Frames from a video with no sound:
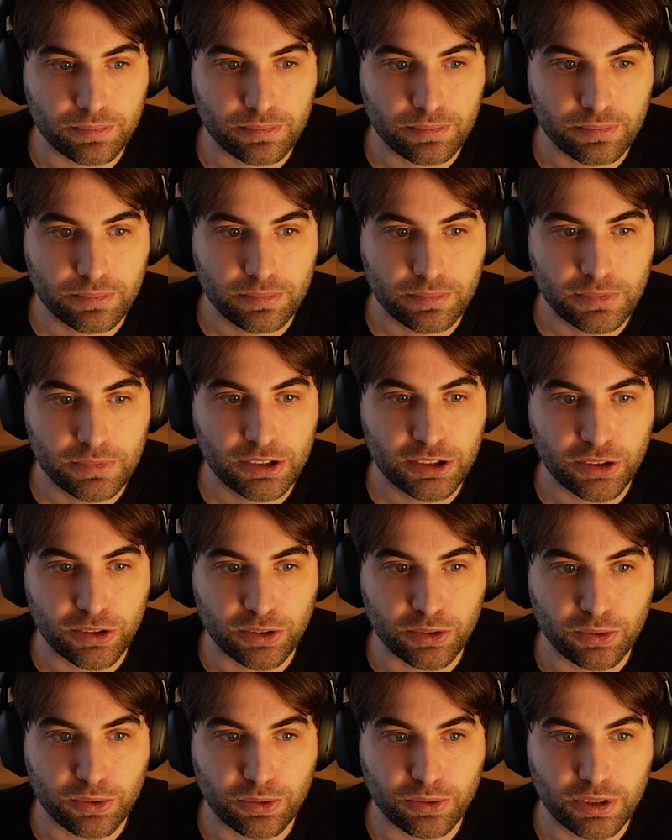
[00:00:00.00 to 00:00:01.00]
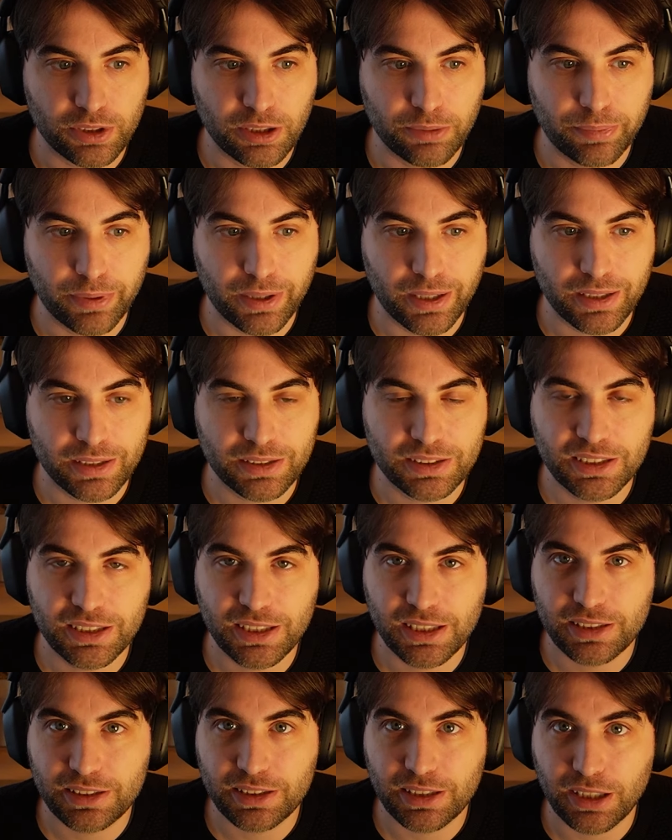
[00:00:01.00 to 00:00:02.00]
So the better
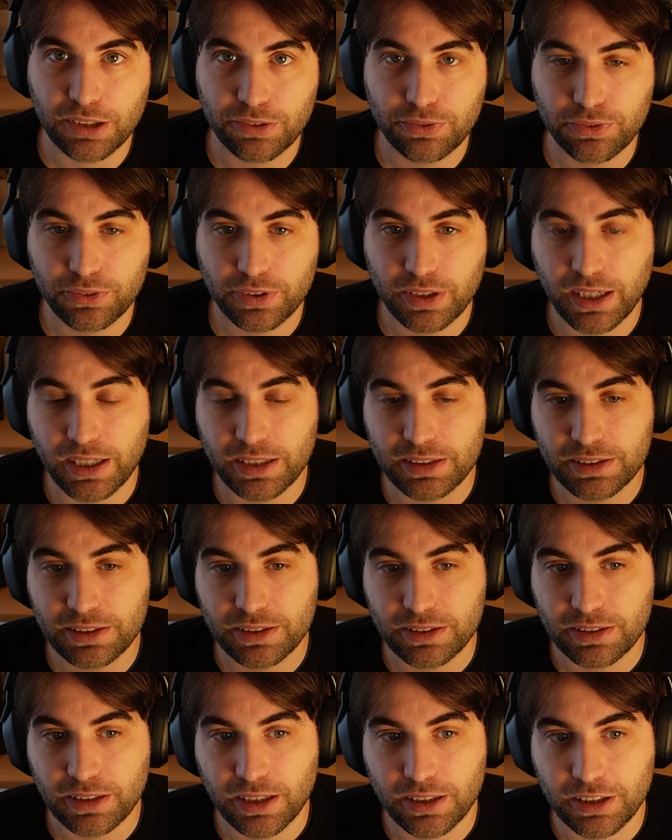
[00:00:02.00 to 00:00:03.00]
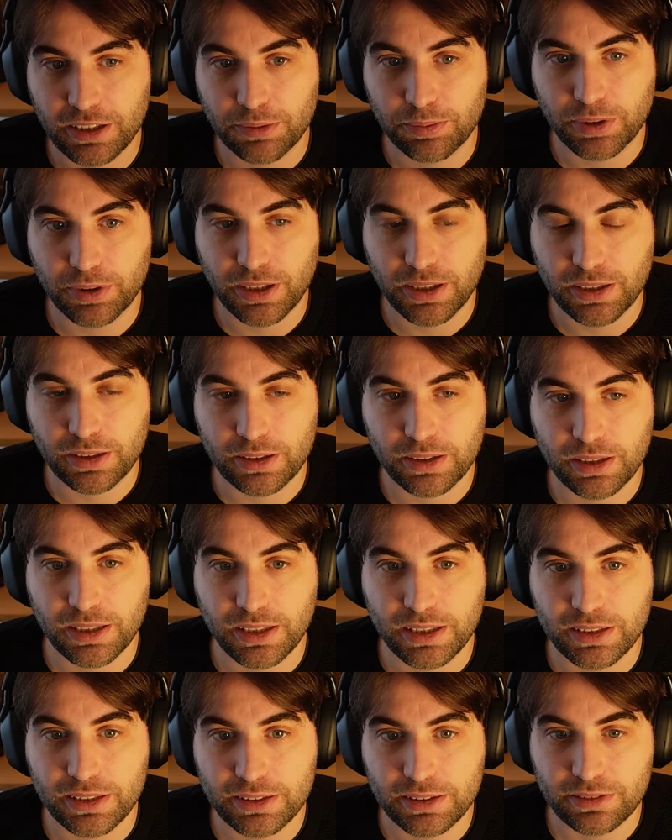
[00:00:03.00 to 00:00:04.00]
GLTF gets and the better it
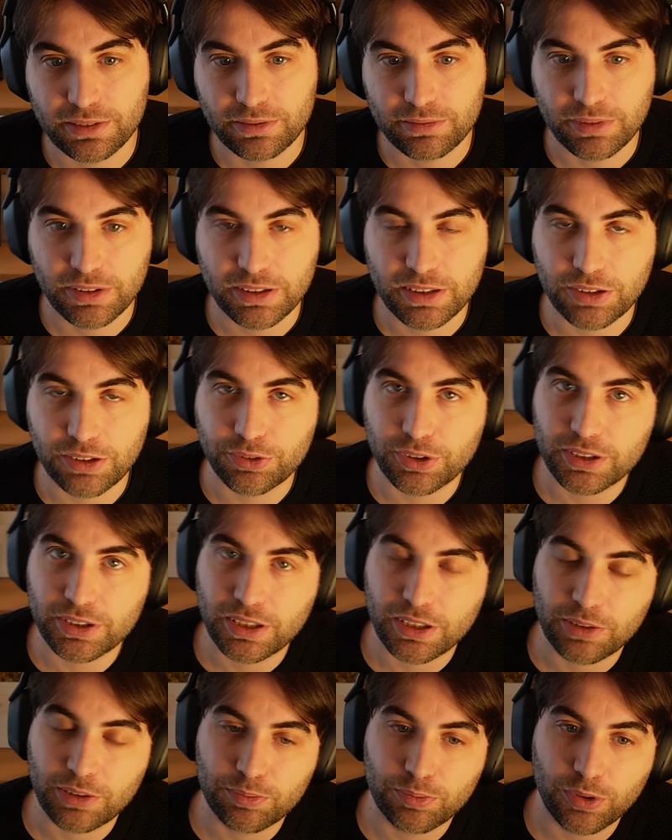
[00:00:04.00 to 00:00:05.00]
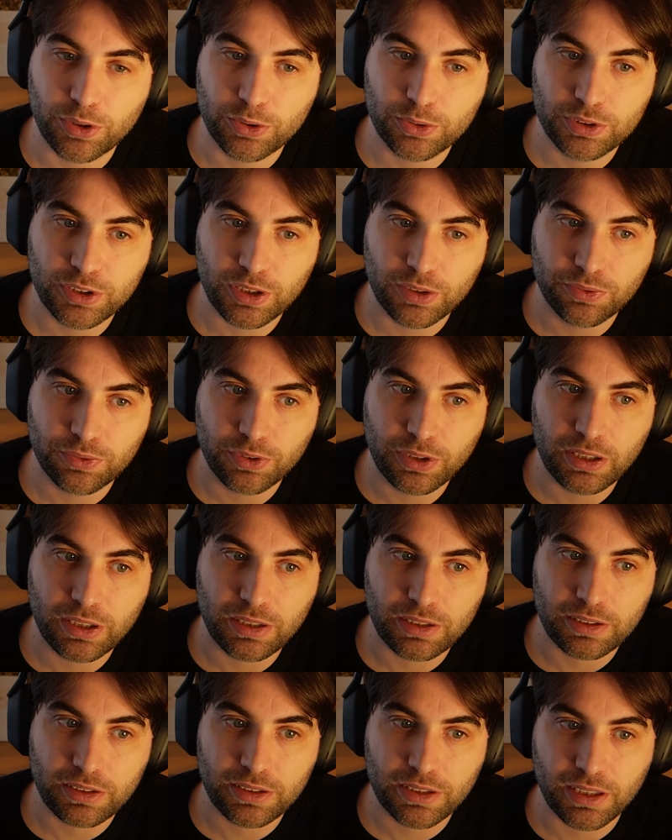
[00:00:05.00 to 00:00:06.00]
is integrated in both software,
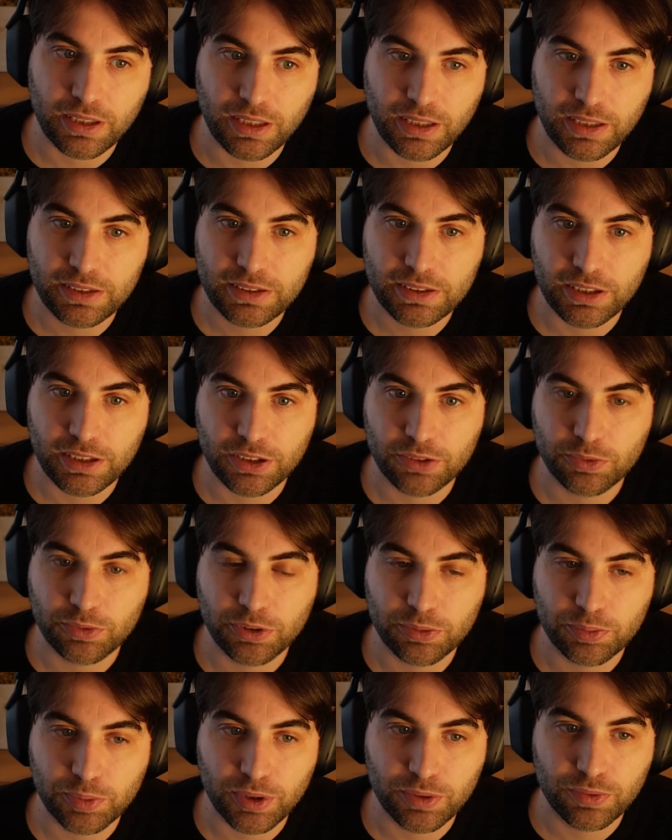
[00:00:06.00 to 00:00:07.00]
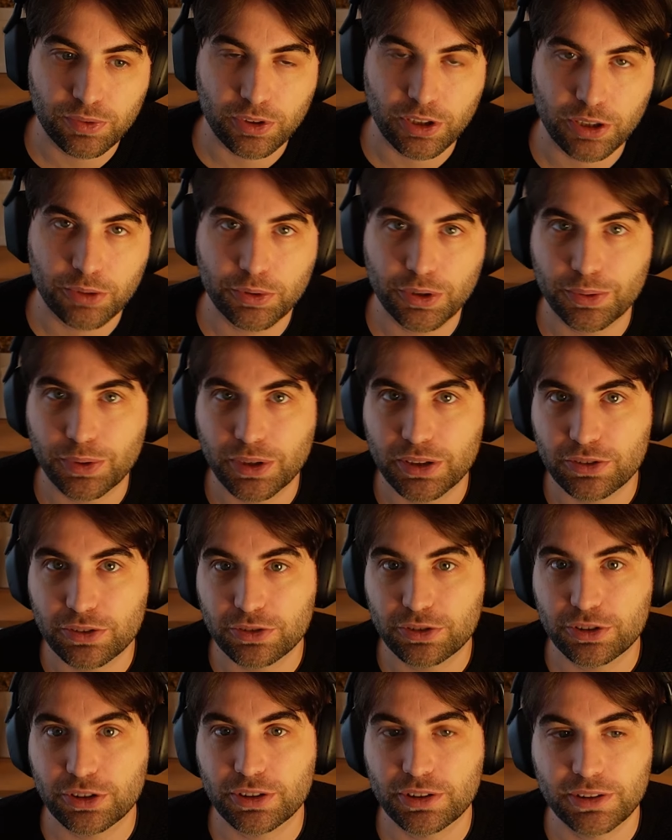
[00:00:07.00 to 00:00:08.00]
the easier it will be for everyone to
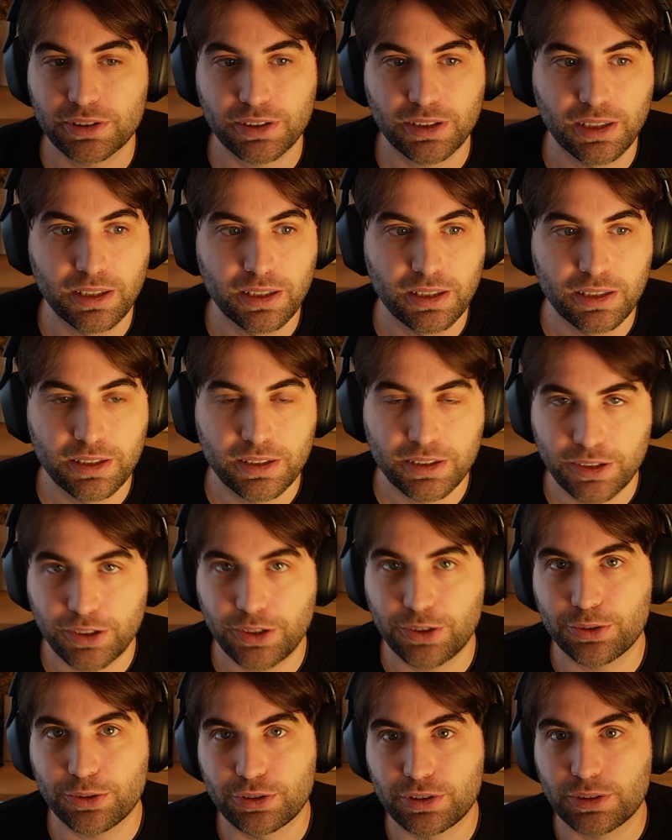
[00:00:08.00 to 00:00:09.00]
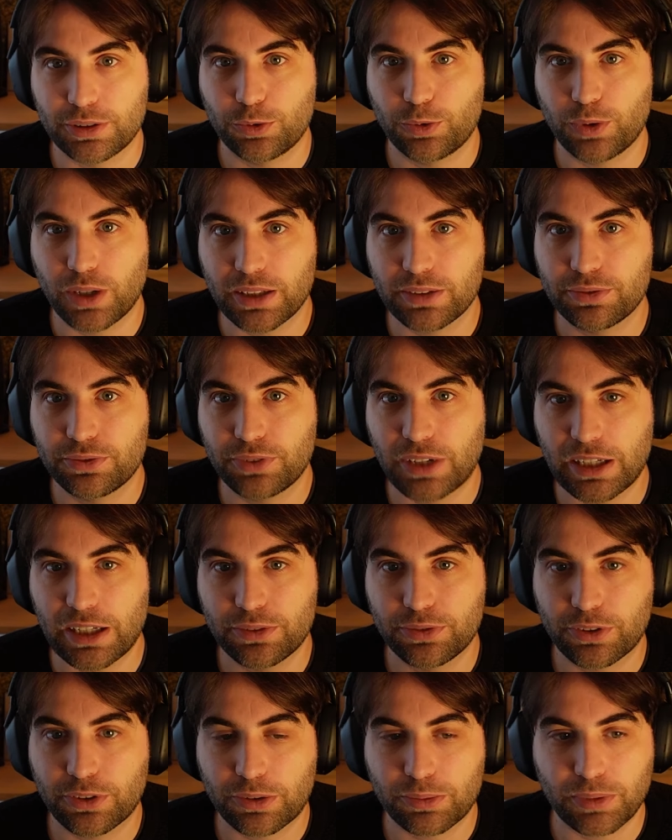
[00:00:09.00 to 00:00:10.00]
just use one file
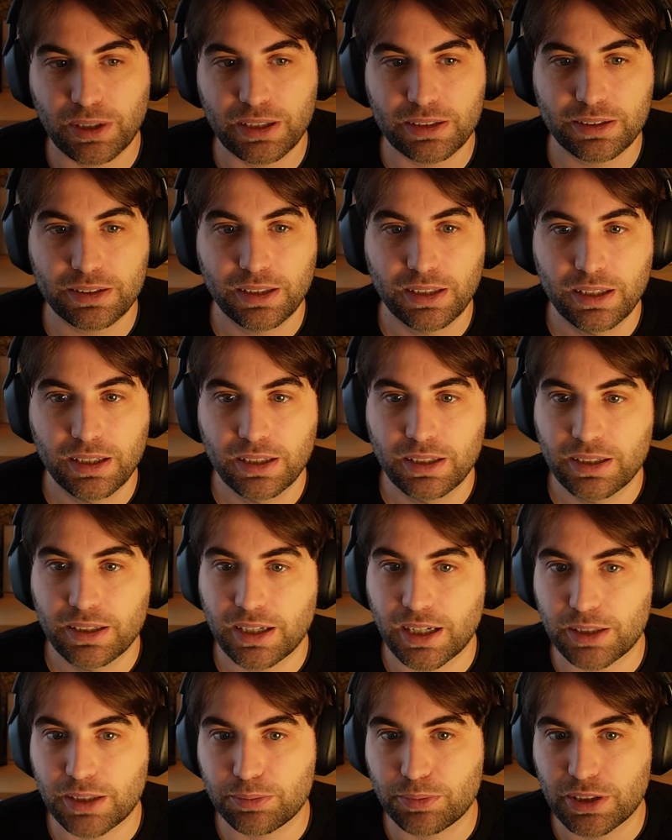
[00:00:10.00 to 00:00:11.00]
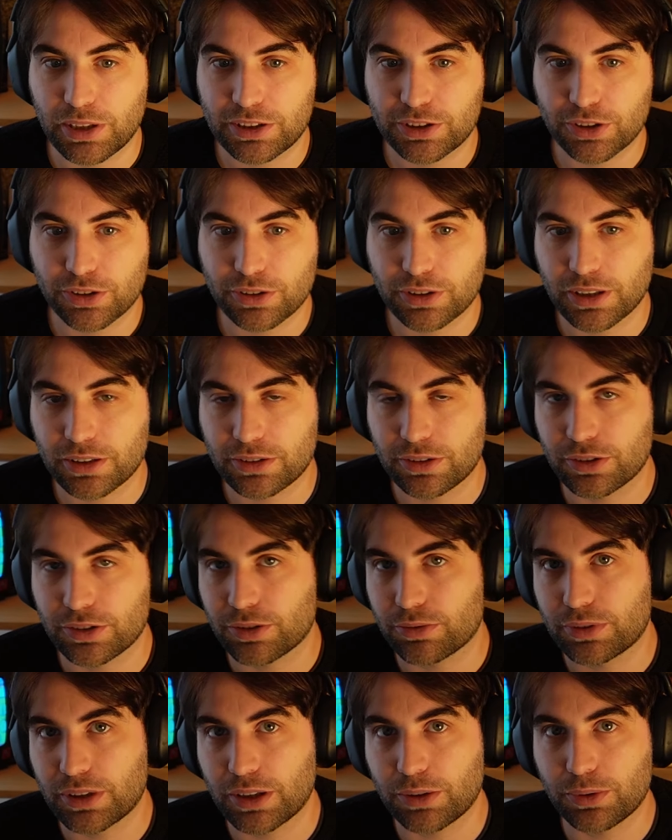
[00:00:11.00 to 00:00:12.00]
format and make sure that
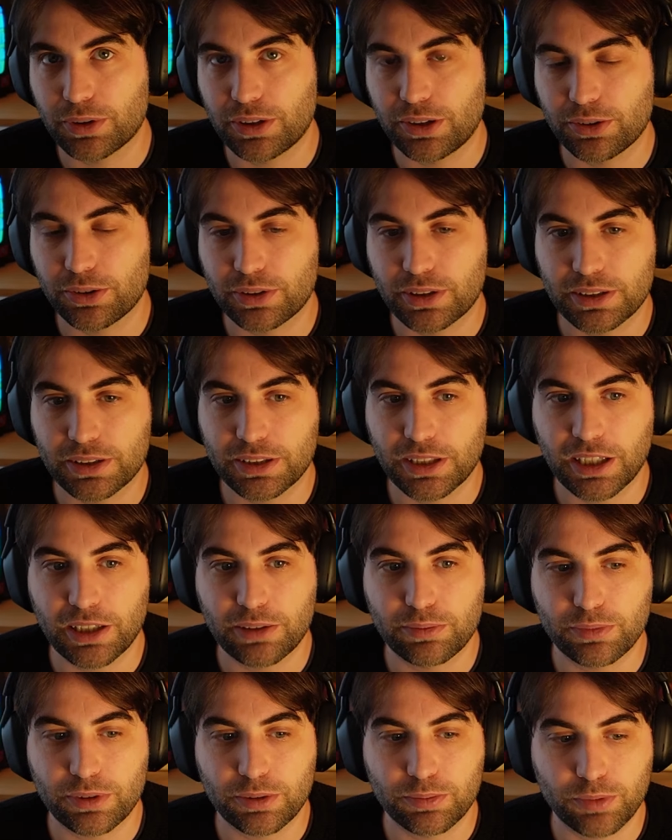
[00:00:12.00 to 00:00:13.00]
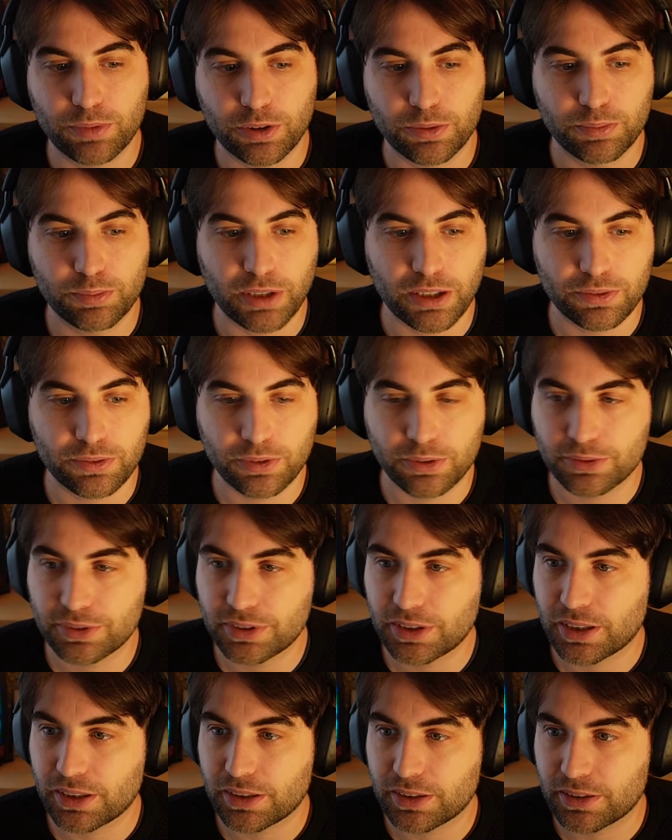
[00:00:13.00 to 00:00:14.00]
they will look the same in both platforms
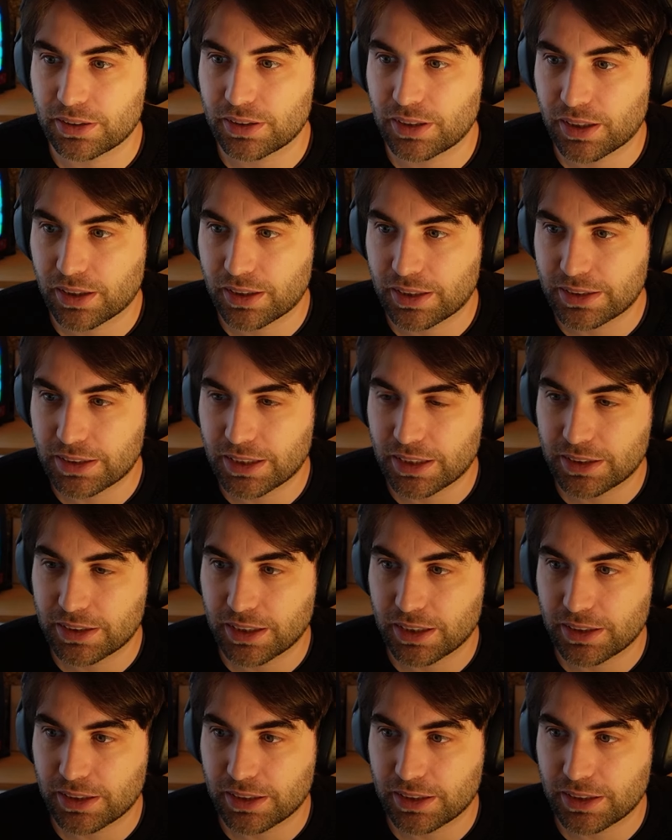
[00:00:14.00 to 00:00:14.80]
and things like that.